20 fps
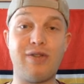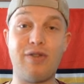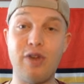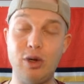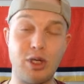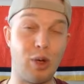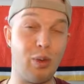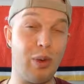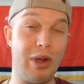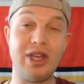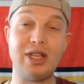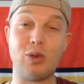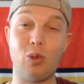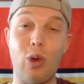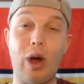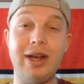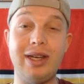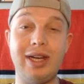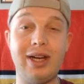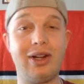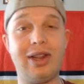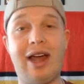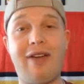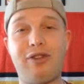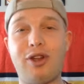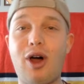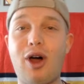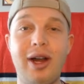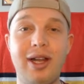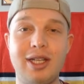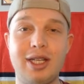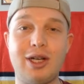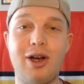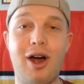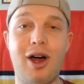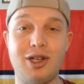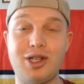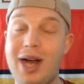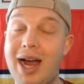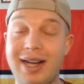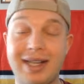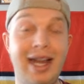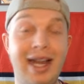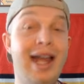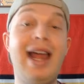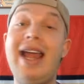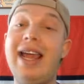future with his one year left on his contract.